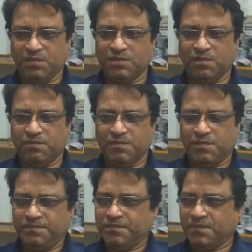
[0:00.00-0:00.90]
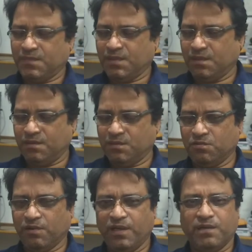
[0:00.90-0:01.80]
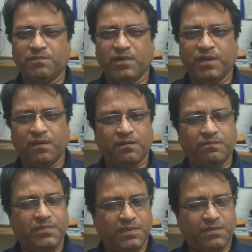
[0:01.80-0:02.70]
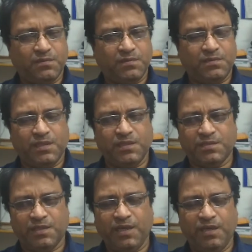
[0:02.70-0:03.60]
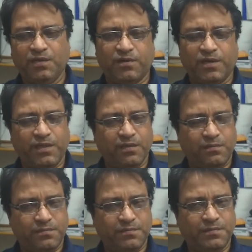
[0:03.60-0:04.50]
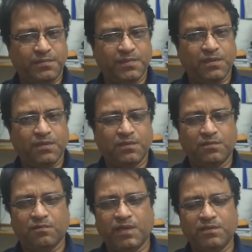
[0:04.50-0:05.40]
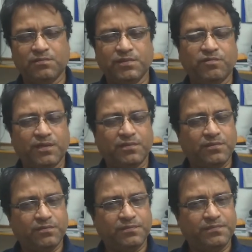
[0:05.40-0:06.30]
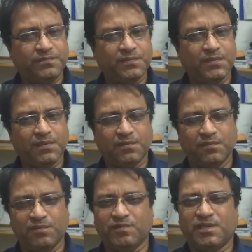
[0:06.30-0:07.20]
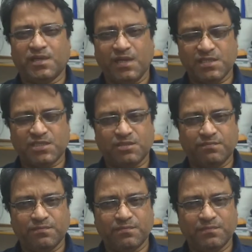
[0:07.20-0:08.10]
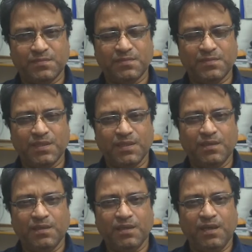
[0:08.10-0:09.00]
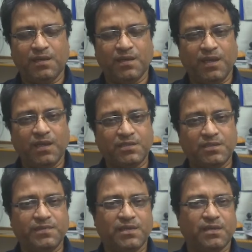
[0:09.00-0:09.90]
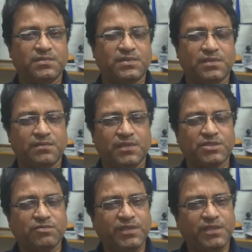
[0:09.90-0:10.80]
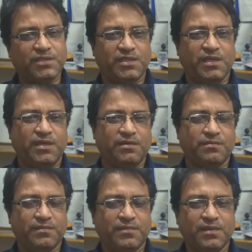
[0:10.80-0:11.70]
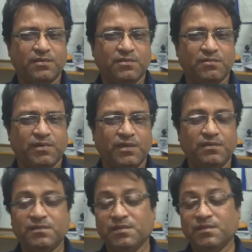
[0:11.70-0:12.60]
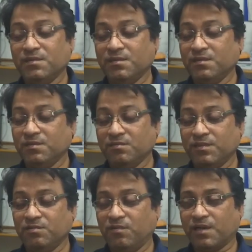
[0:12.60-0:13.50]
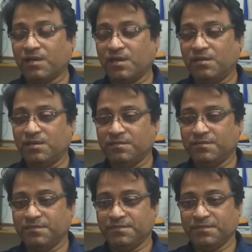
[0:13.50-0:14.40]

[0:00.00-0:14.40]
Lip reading: because of toil and moil of that is a daily ordeal, what do you want to do? You want rest. And rest becomes the sweetest thing when we work hard.